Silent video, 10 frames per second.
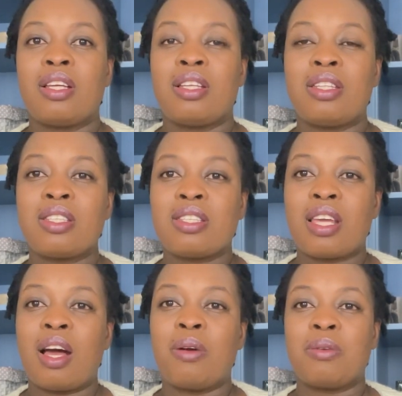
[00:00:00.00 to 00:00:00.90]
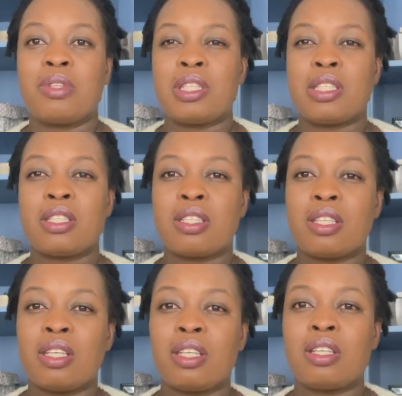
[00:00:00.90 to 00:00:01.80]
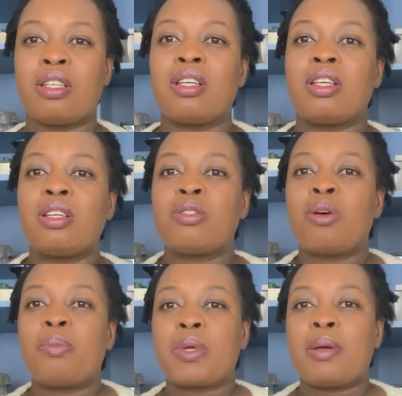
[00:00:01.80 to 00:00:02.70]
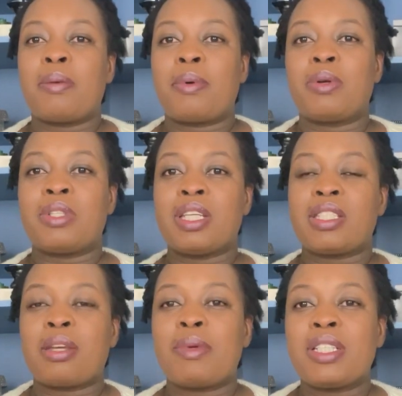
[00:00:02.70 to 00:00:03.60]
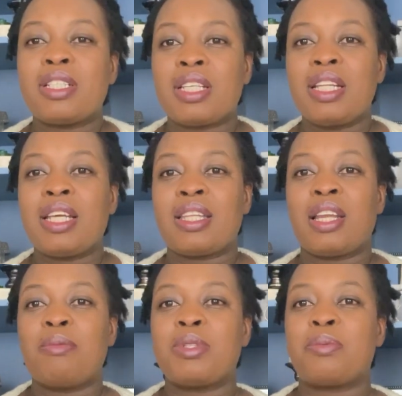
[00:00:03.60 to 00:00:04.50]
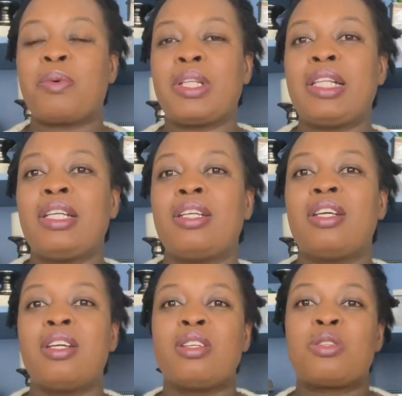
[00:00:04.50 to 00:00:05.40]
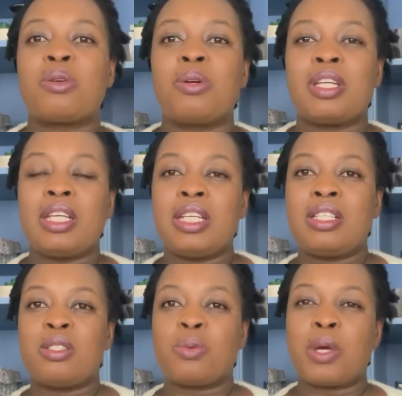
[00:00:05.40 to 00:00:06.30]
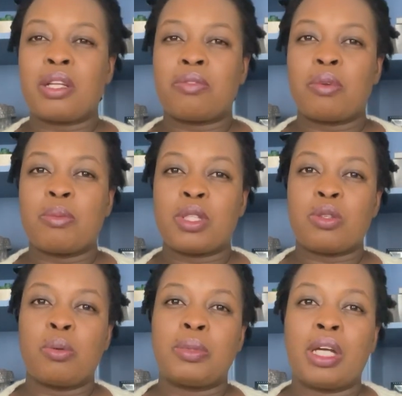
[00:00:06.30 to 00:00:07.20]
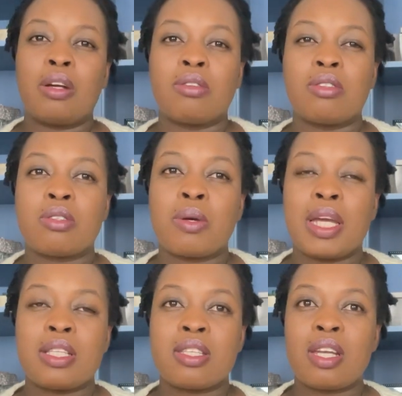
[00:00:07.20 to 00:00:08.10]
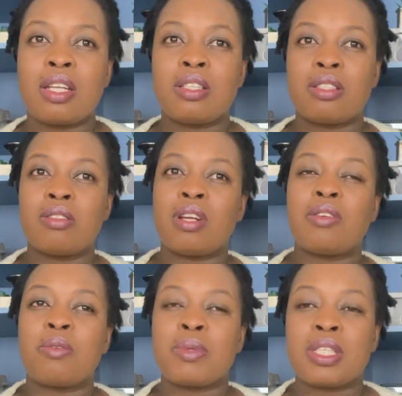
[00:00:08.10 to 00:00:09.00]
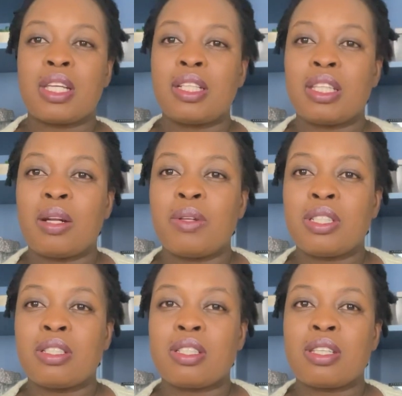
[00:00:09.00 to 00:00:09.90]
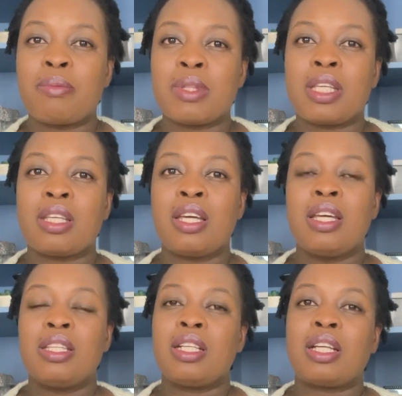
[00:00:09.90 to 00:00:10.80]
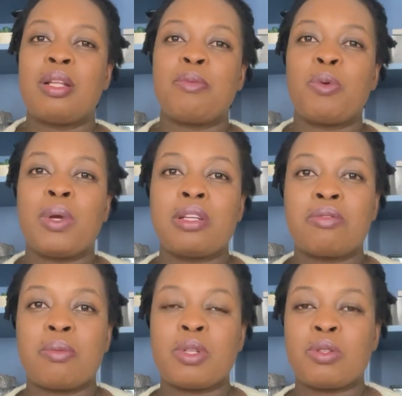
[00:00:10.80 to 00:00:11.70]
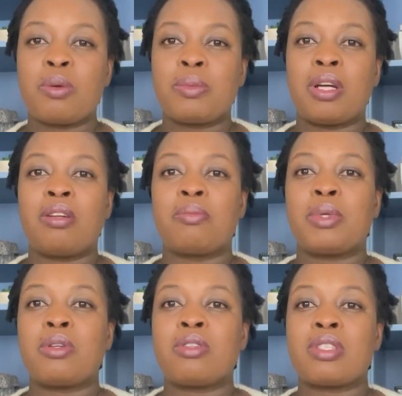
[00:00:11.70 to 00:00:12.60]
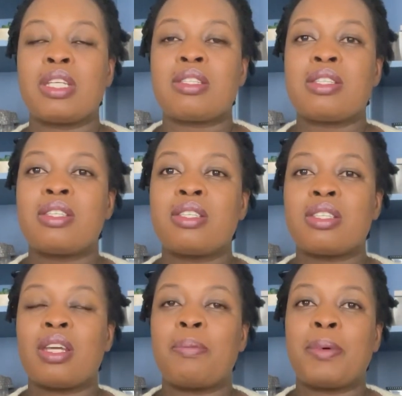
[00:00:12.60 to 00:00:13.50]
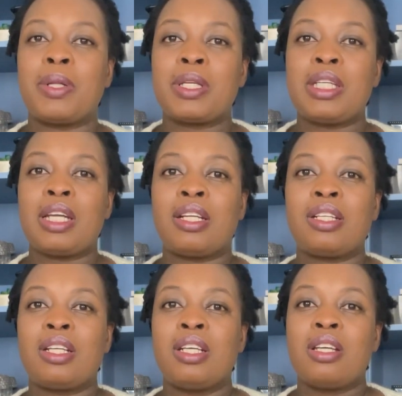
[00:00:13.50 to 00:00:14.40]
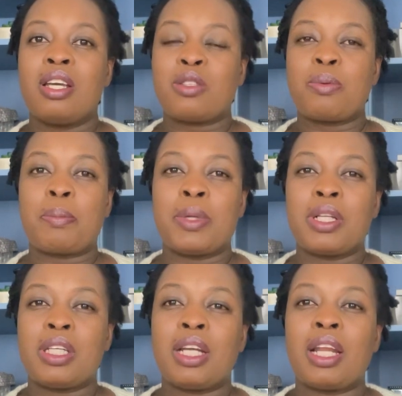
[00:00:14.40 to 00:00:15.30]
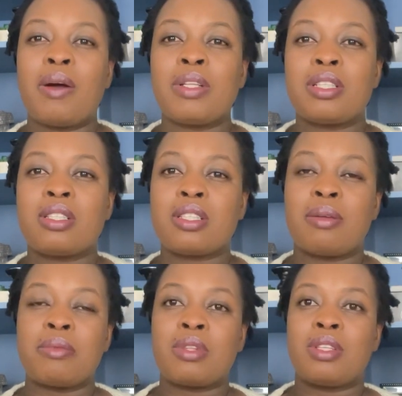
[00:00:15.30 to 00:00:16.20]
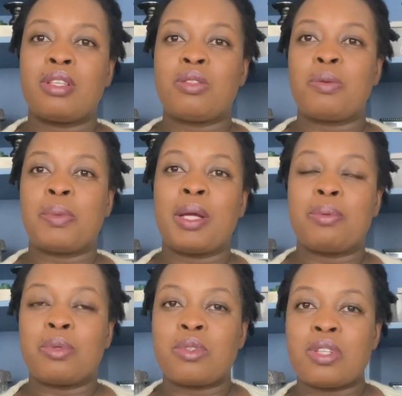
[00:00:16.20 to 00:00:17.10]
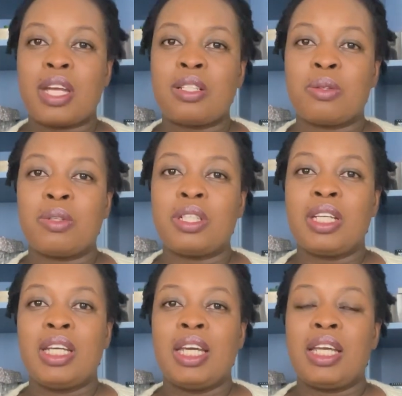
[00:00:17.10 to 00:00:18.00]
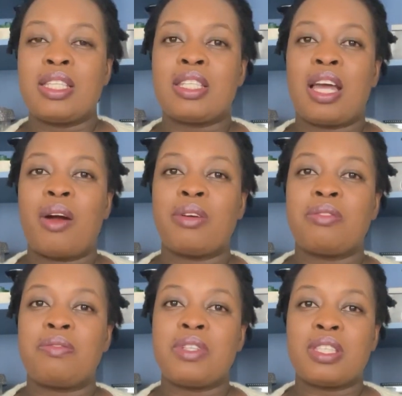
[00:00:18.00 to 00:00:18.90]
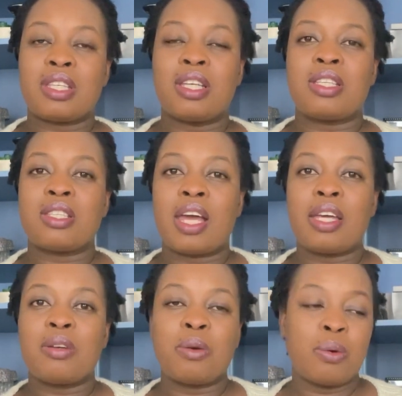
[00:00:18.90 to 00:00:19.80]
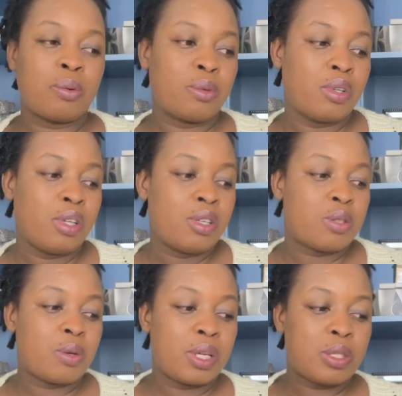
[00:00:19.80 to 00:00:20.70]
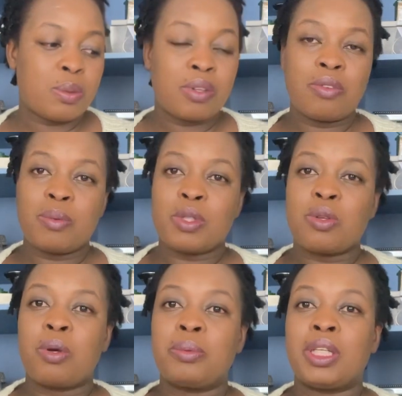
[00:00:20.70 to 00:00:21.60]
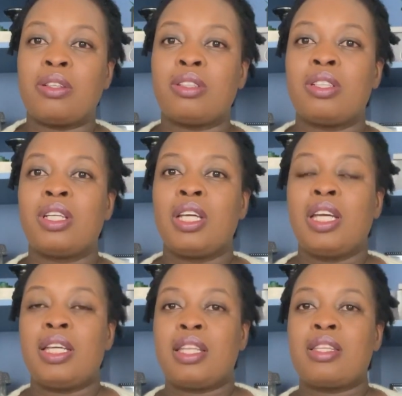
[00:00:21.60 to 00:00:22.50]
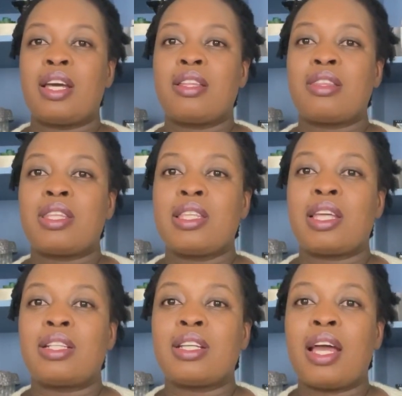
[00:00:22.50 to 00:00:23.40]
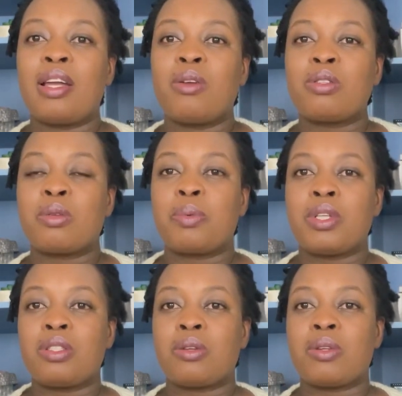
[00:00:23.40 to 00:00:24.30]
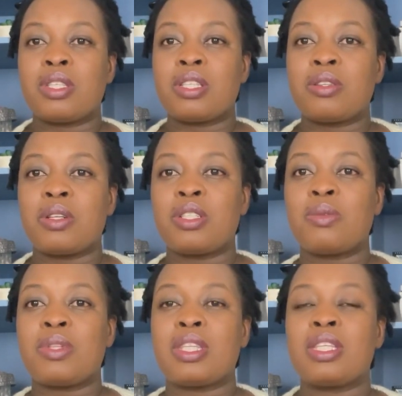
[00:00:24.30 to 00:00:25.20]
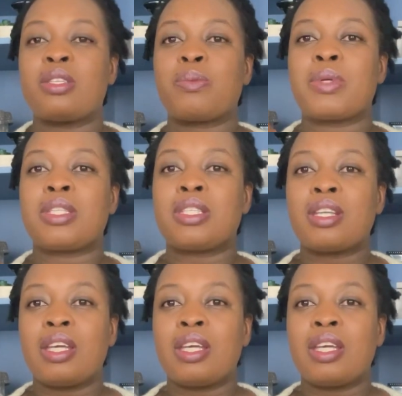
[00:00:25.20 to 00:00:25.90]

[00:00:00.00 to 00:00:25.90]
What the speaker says: this is how this top came about. As I mentioned earlier, the name is Bontle. So it is worked from the top down. So I decided right from the start that I wanted something that can be worked from the top down, because as this is a bulky yarn, a super bulky yarn, I wanted some to be able to try it on and see how it fits as I go. So it's worked from the top down. And then the other thing that I also put into consideration with this was